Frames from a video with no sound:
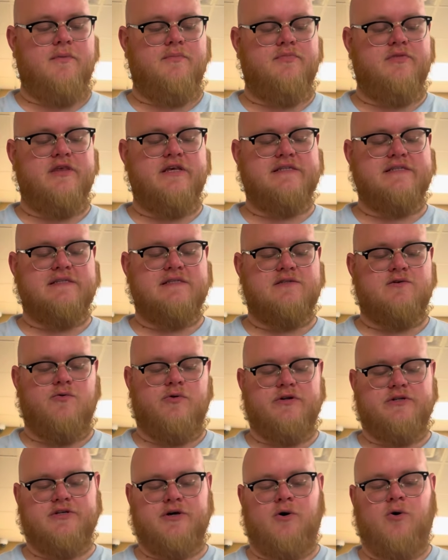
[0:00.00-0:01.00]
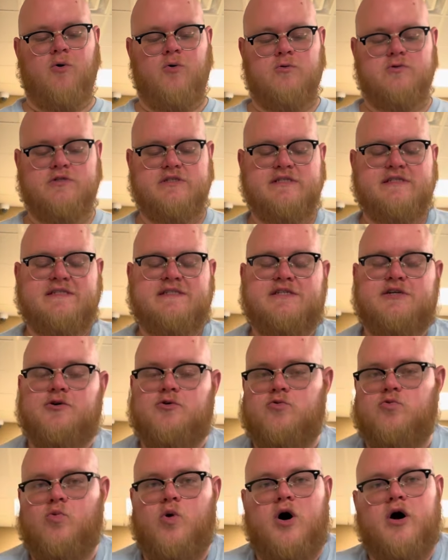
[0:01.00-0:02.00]
This is going to hold
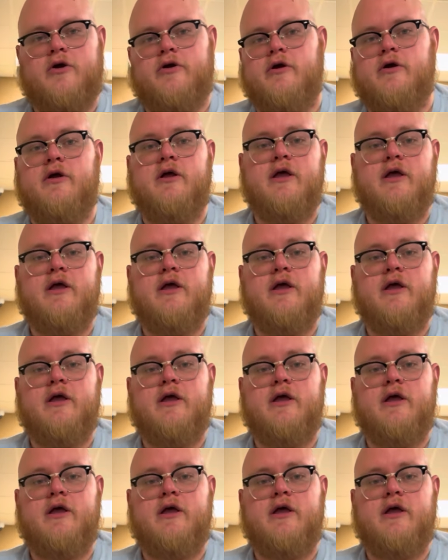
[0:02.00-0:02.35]
distilled water,